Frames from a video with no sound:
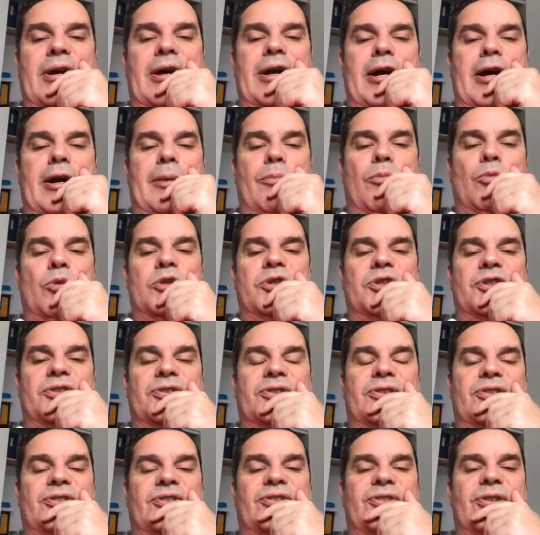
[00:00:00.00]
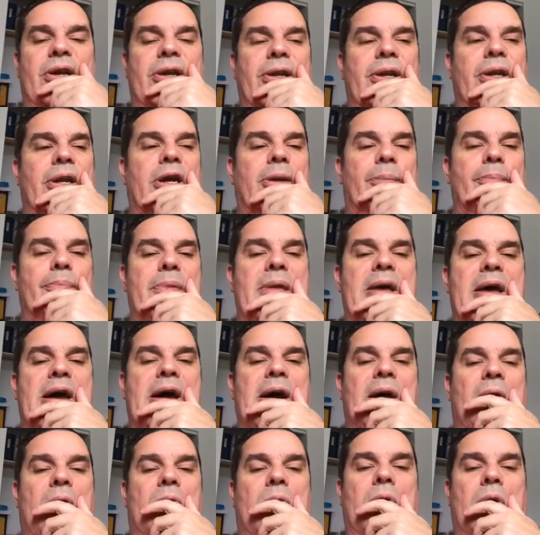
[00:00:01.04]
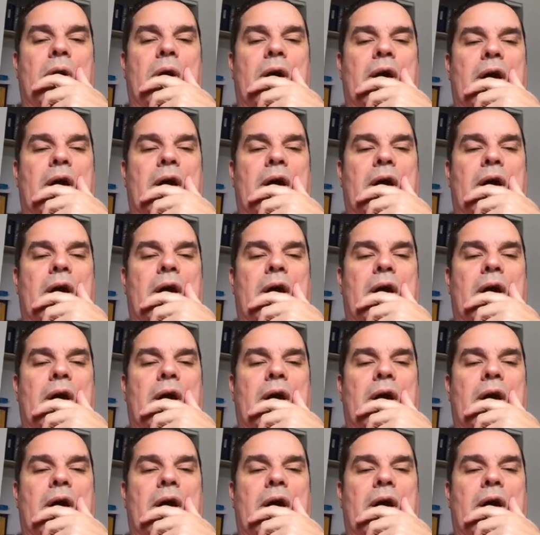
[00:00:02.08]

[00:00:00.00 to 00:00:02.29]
Um, we're just setting it up now.